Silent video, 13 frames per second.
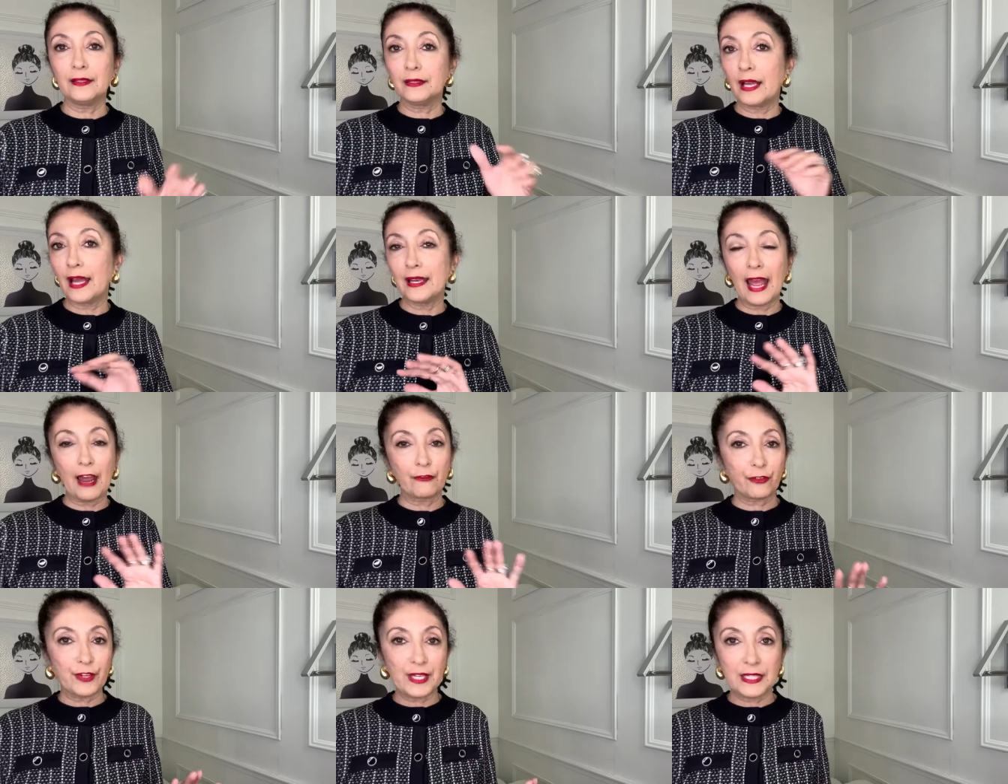in
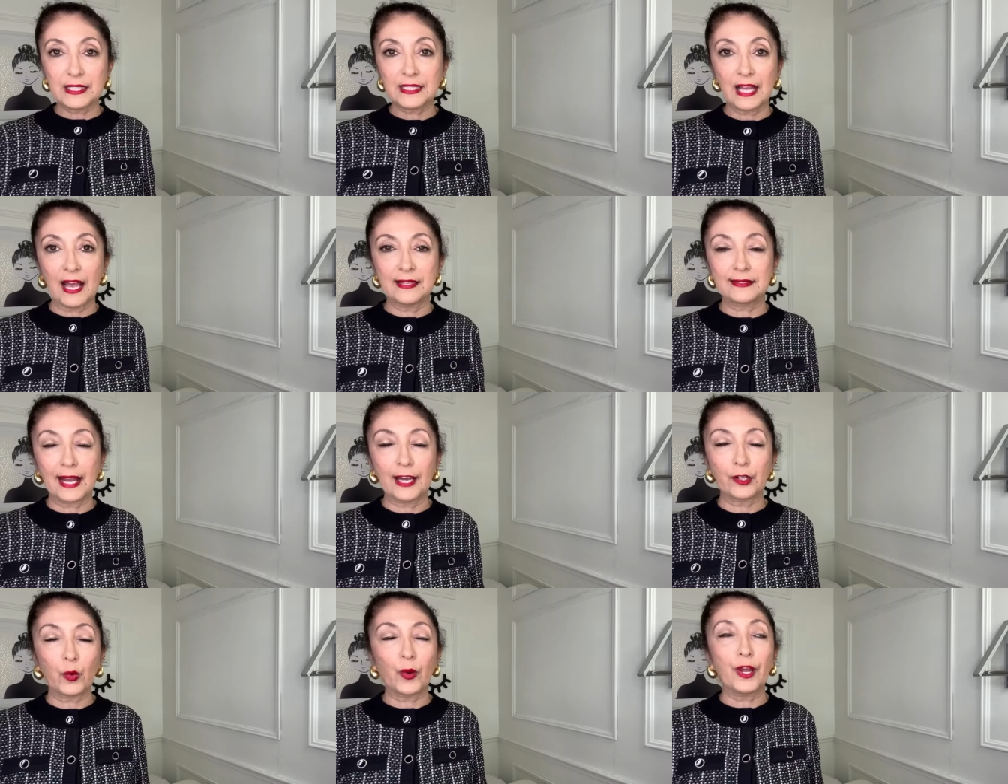every size
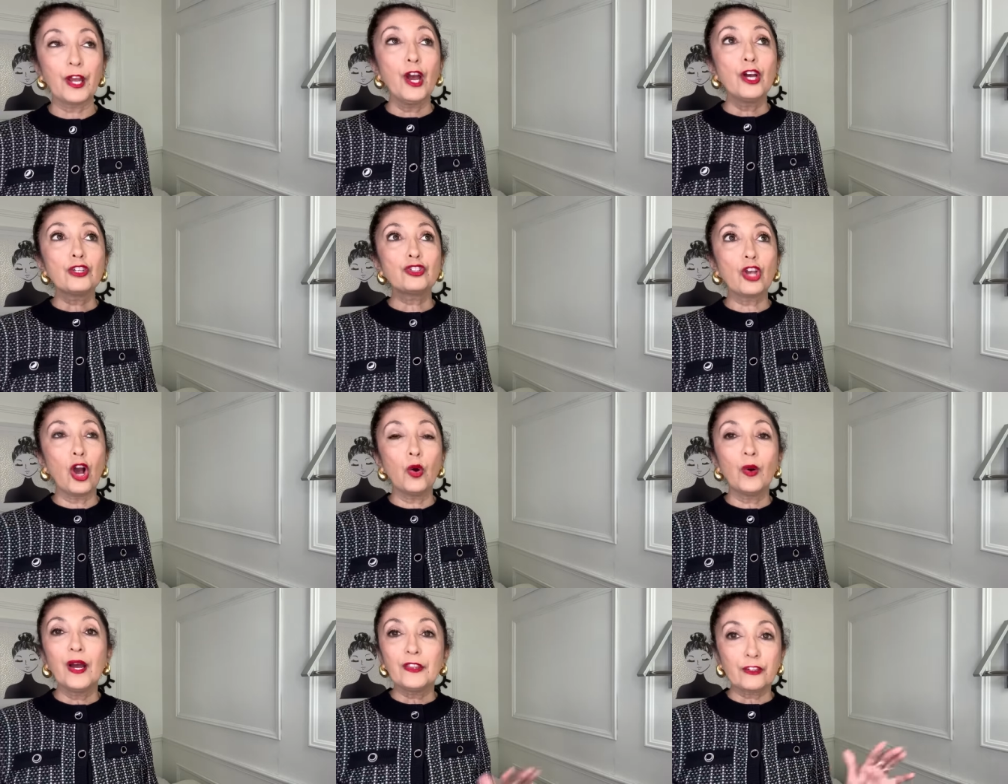category.
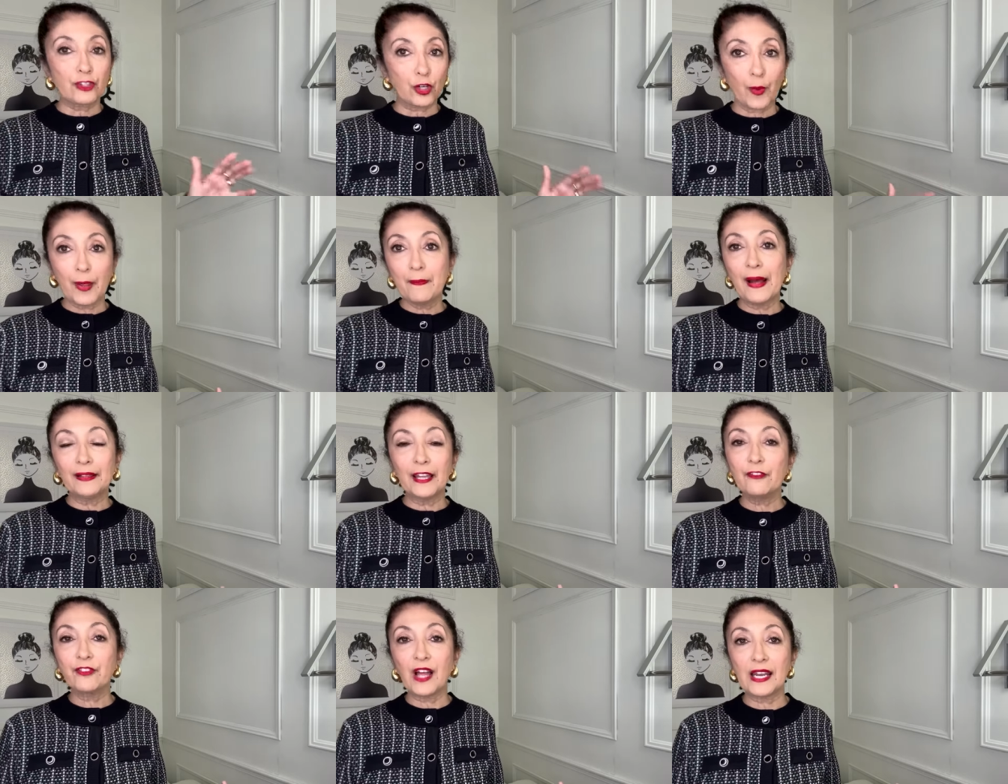So there's a great
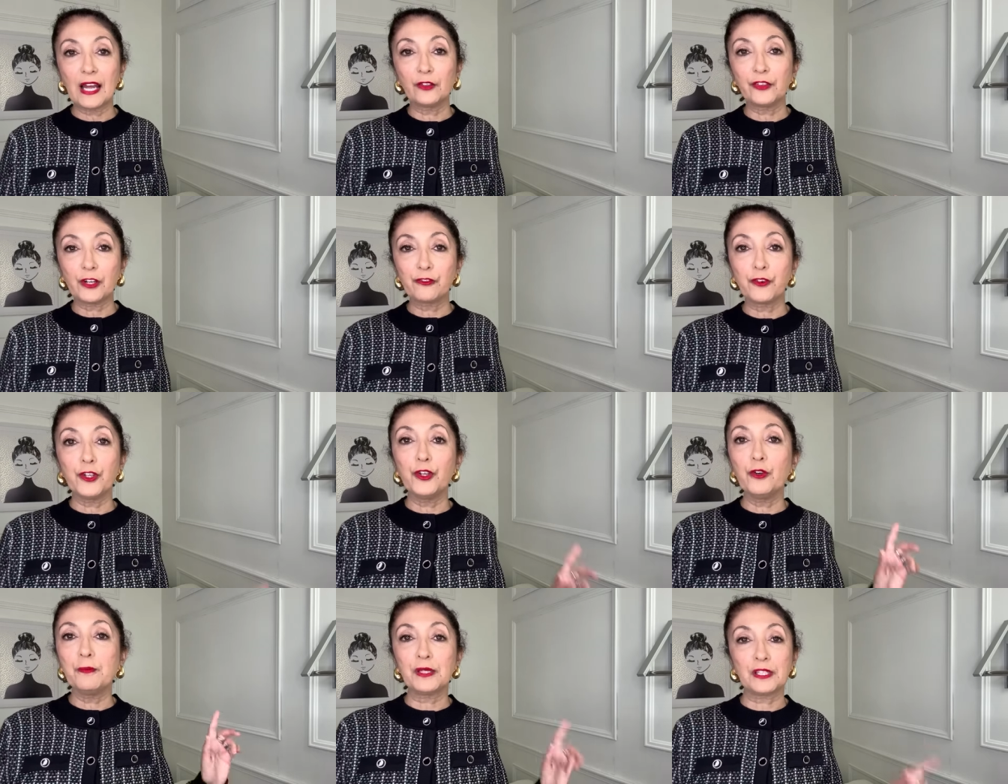ballet flat out there for
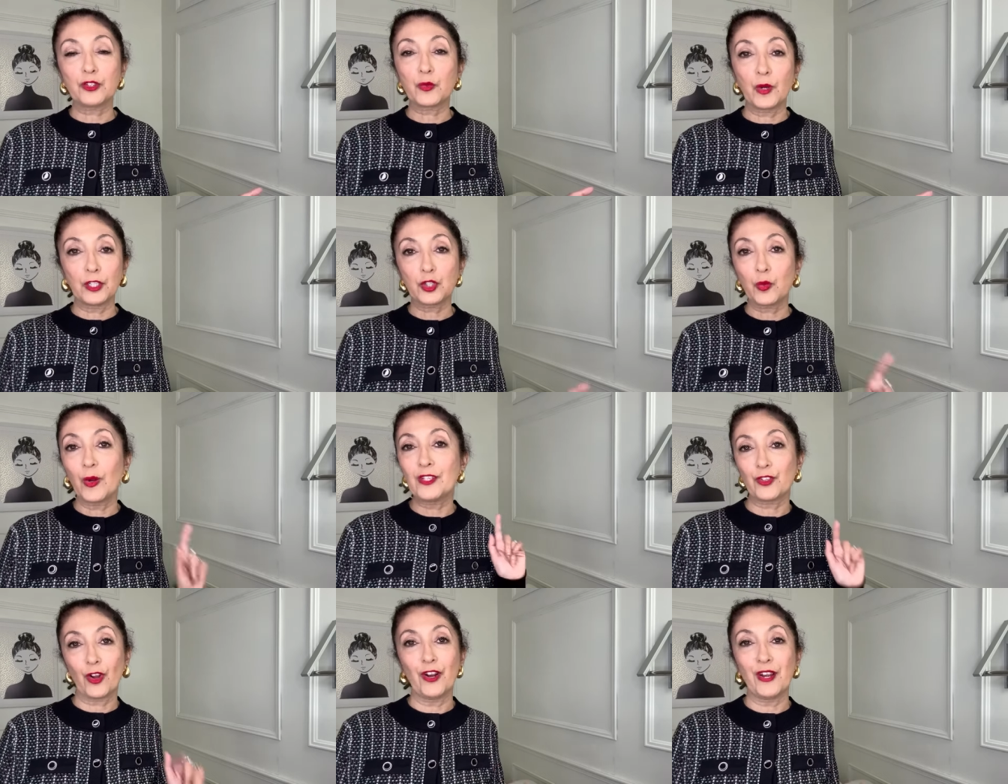you, but the scrunched
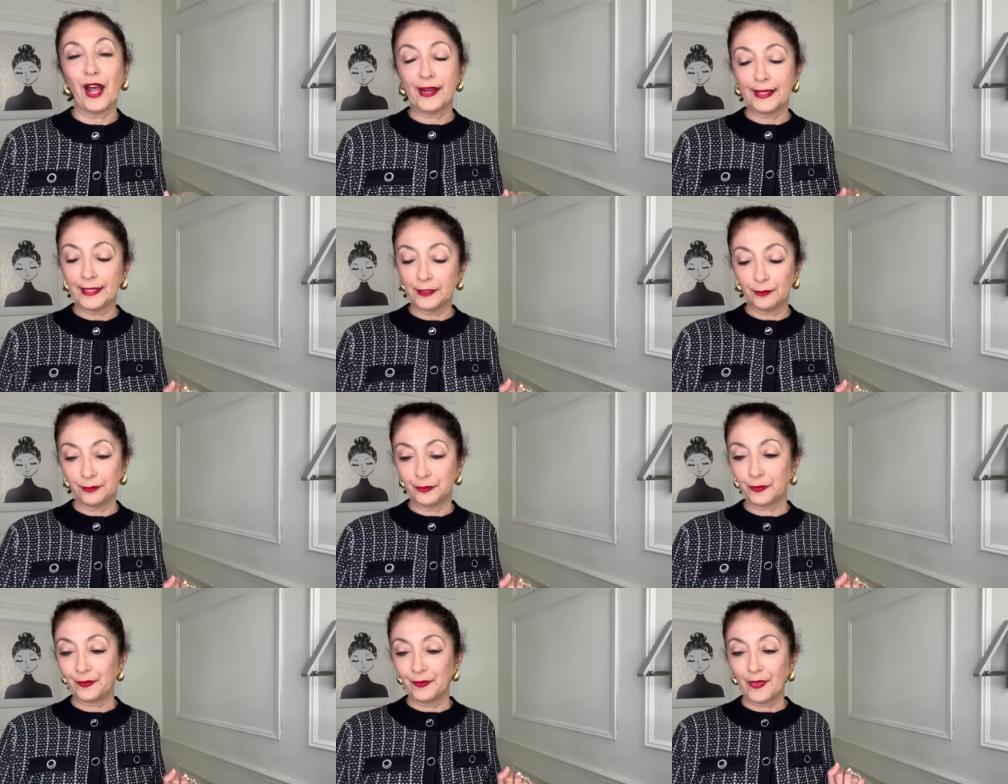ones are not it.
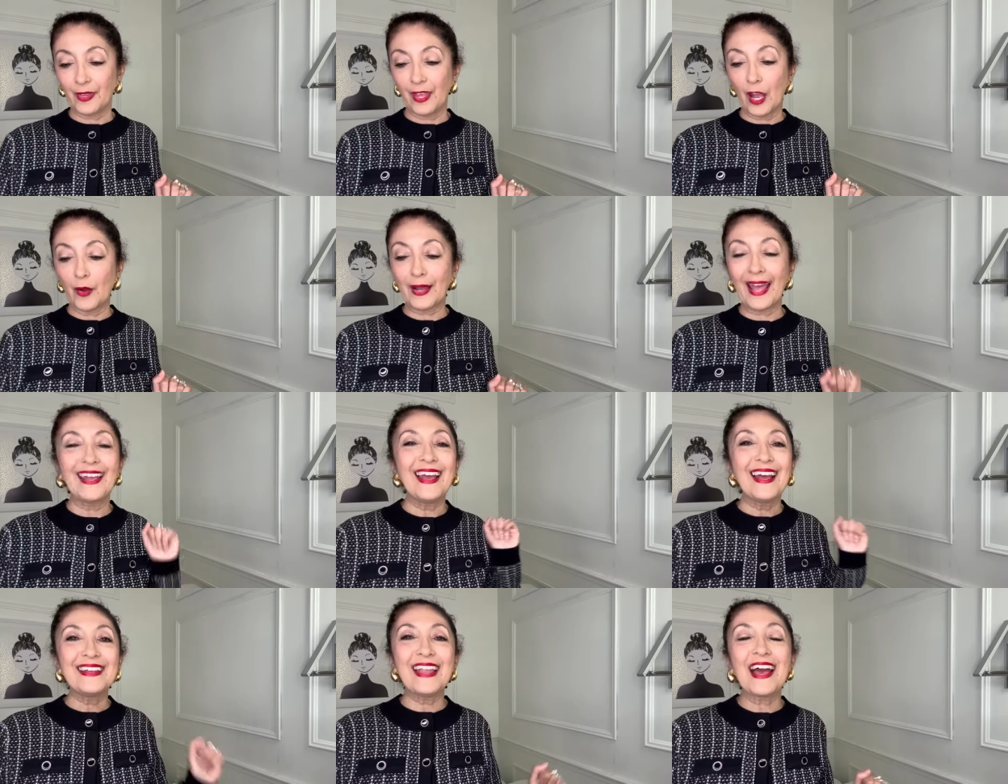Okay,
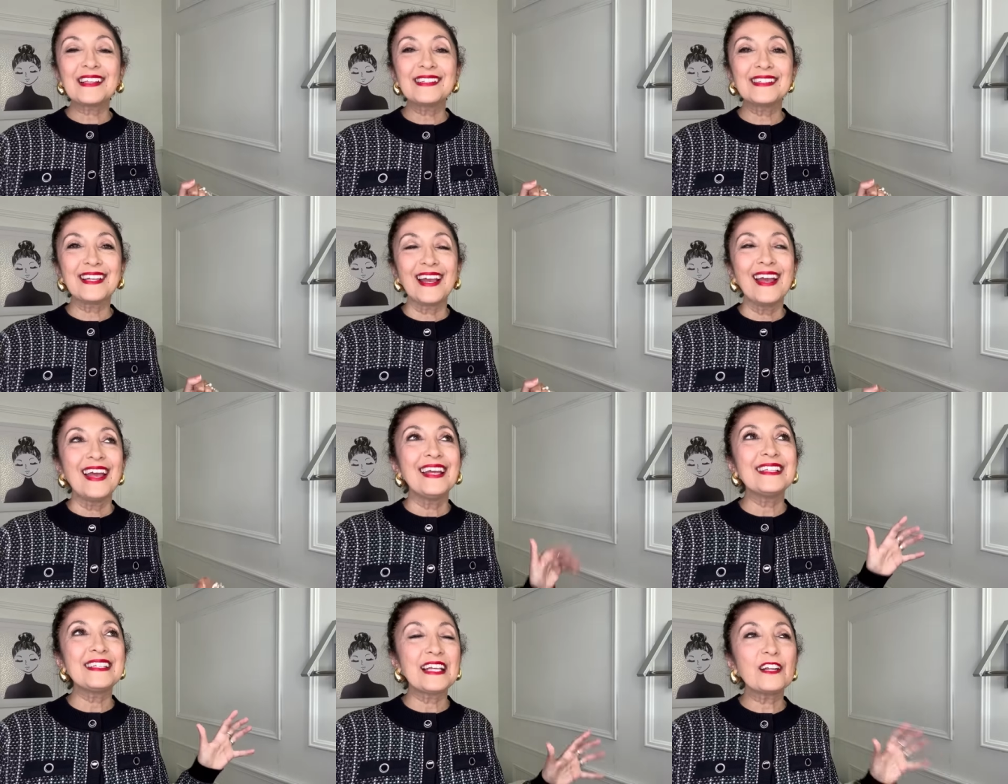next,
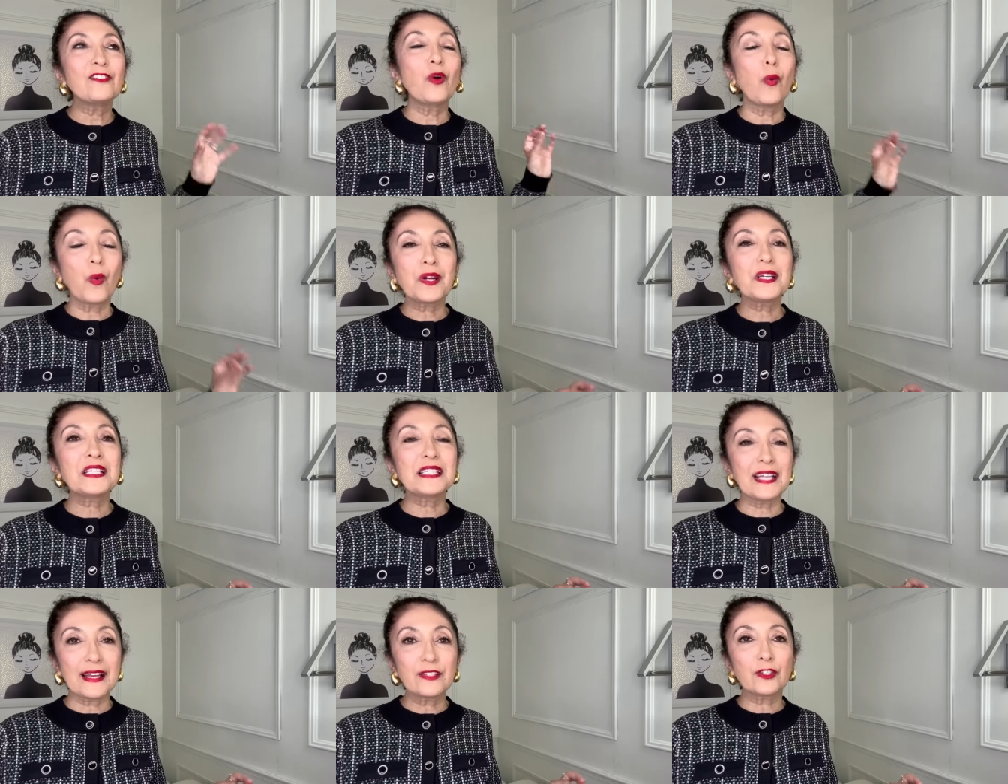instead of cork
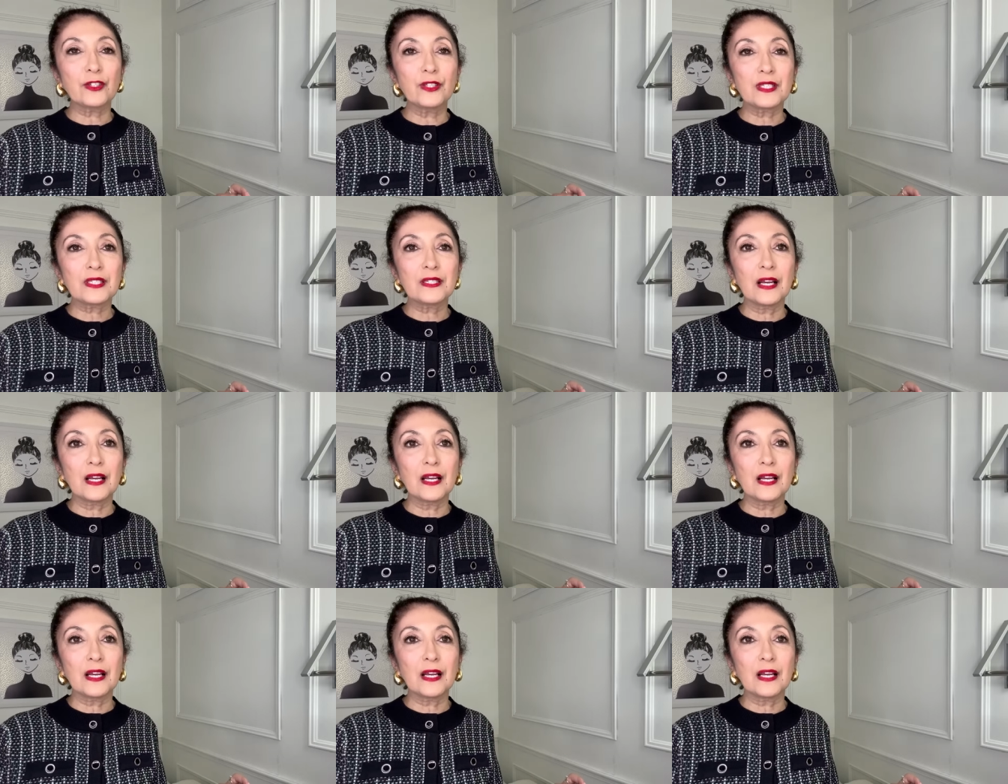sandals,